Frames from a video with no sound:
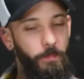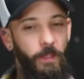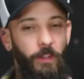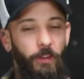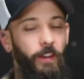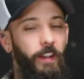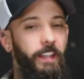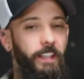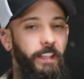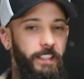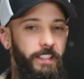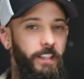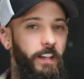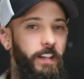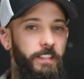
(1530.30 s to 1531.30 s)
it'd be great.
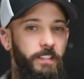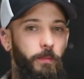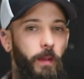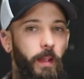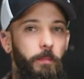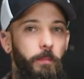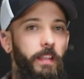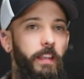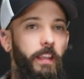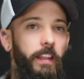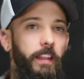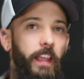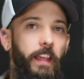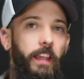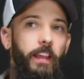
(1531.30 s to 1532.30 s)
It's awesome. I mean,
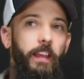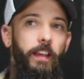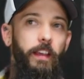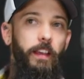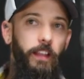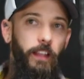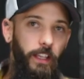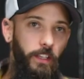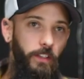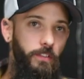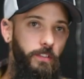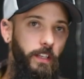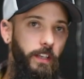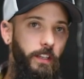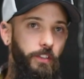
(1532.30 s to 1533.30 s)
and like you
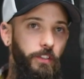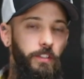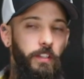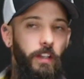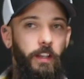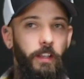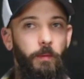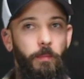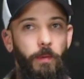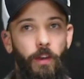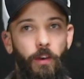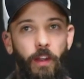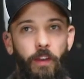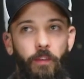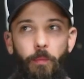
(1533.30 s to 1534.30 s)
said, you're talking
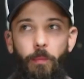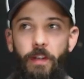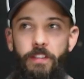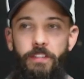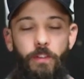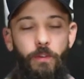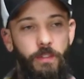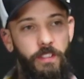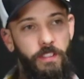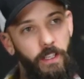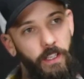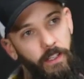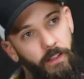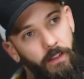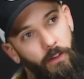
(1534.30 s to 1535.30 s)
about everybody's always
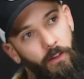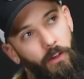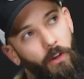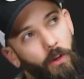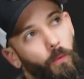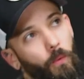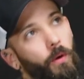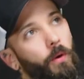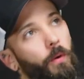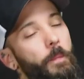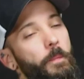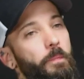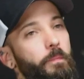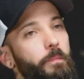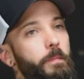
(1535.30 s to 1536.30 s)
saying, well,
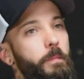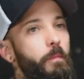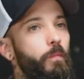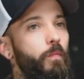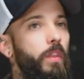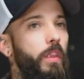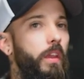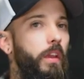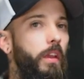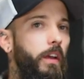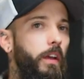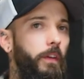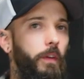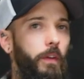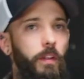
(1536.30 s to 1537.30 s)

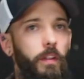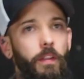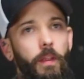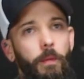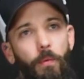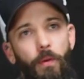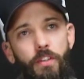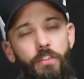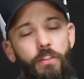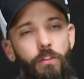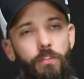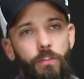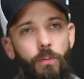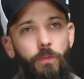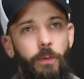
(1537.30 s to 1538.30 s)
they play
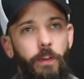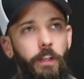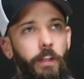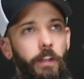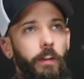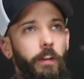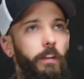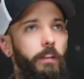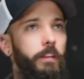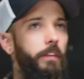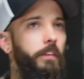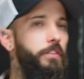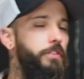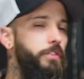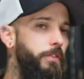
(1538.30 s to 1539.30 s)
shows over here, and then
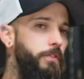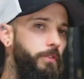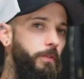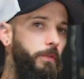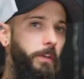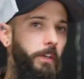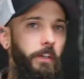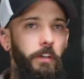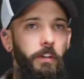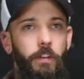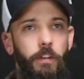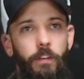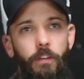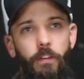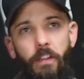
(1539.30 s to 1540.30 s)
there's shows over here,
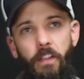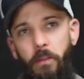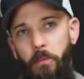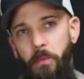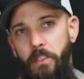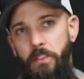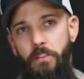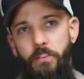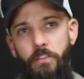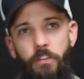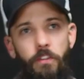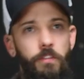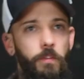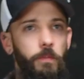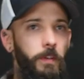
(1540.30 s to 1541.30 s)
Digby's, and
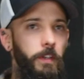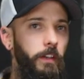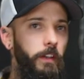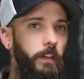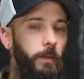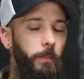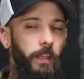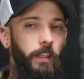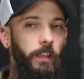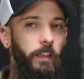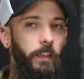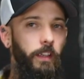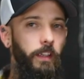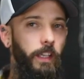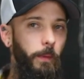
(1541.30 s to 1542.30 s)
shows over here, and I'm like,
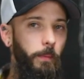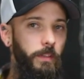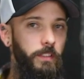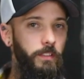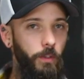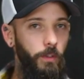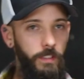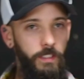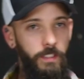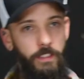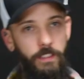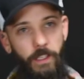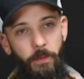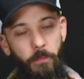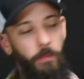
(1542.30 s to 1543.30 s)
yeah, but it's always the
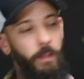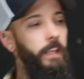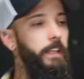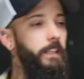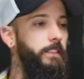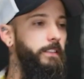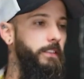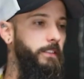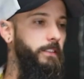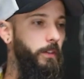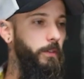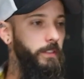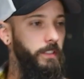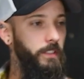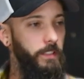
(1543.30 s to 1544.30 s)
same bands. It's
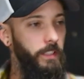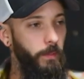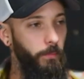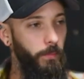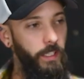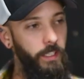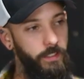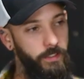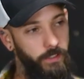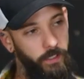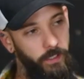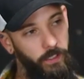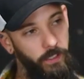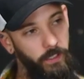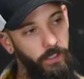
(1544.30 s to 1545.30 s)
always the same bands.
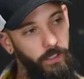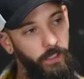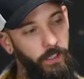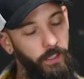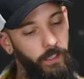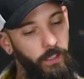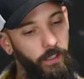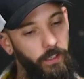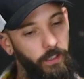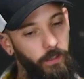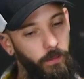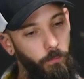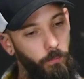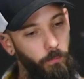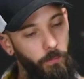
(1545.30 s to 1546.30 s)
Like,
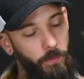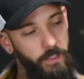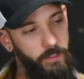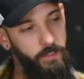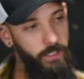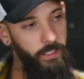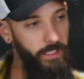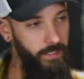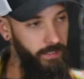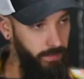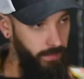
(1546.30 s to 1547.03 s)
the scene has